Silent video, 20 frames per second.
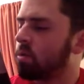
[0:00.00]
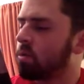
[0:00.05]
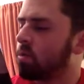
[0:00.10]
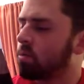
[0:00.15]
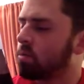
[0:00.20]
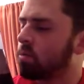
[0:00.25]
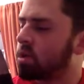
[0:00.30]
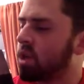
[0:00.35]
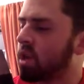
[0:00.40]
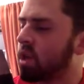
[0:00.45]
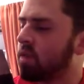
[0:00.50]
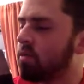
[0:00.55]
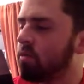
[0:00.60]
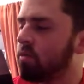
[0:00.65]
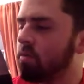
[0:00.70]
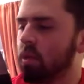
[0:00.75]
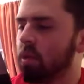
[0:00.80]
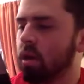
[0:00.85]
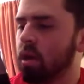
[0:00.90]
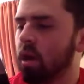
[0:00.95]
saved
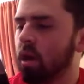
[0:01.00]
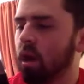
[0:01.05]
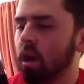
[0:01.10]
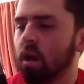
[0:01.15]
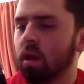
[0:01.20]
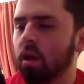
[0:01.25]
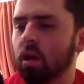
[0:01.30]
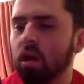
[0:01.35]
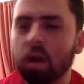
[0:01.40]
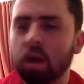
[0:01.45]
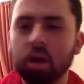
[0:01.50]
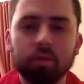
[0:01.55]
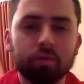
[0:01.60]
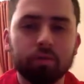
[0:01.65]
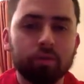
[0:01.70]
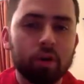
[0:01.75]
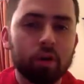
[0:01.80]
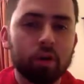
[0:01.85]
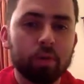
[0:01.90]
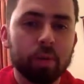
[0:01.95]
me a
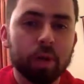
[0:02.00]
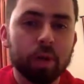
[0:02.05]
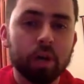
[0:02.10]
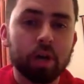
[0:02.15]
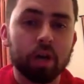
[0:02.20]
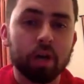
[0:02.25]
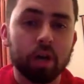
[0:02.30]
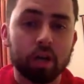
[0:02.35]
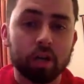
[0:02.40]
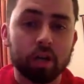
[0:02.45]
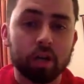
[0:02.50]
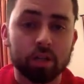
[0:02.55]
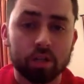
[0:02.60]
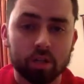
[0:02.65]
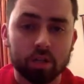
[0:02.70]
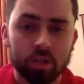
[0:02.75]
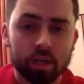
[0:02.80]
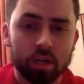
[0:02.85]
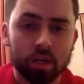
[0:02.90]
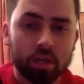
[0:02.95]
fair penny, honestly.
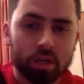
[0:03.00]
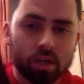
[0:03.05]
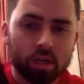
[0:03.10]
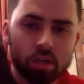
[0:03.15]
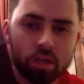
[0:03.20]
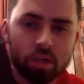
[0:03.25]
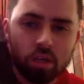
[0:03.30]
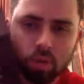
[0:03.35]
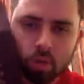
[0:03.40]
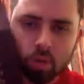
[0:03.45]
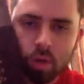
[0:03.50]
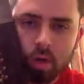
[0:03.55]
So,